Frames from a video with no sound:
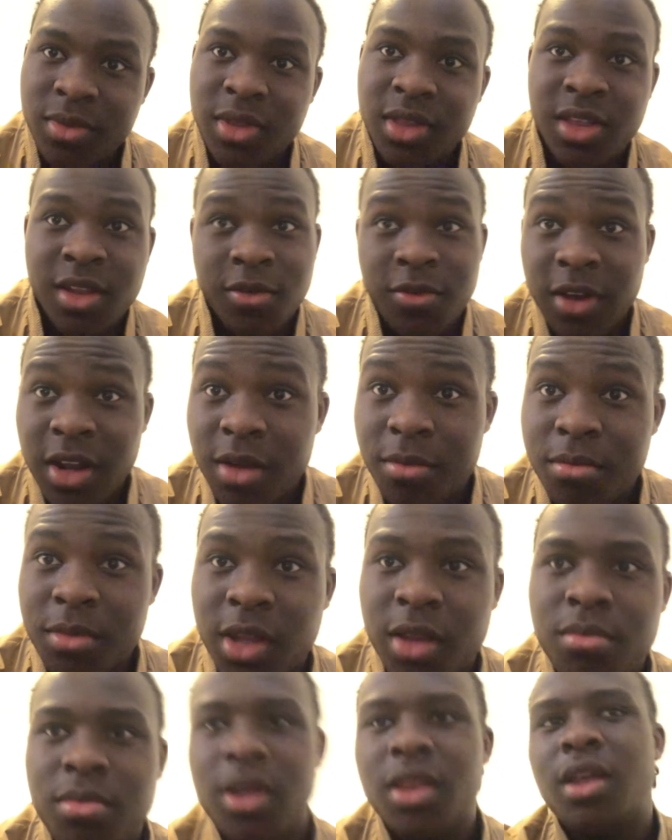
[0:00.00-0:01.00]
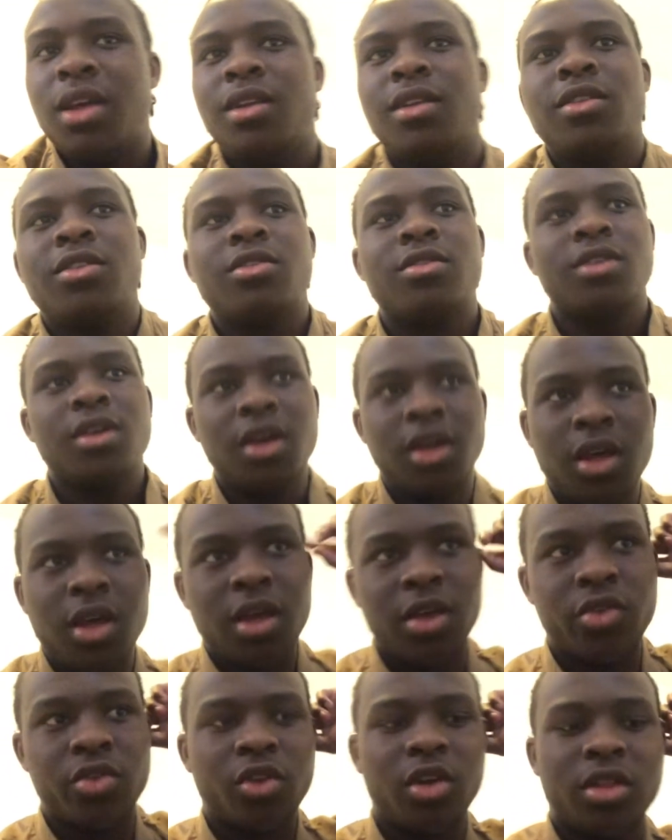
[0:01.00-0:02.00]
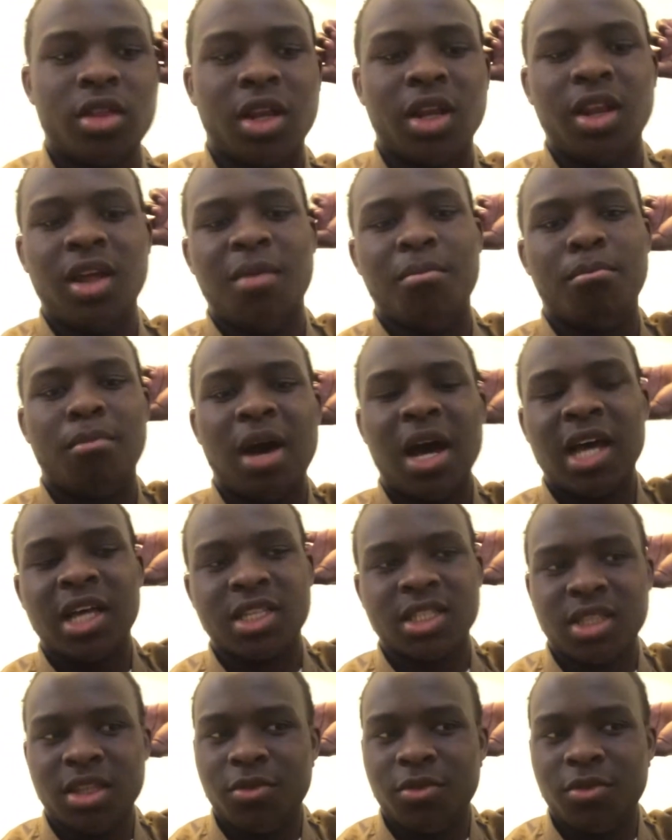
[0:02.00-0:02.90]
development, but then it's not really a must.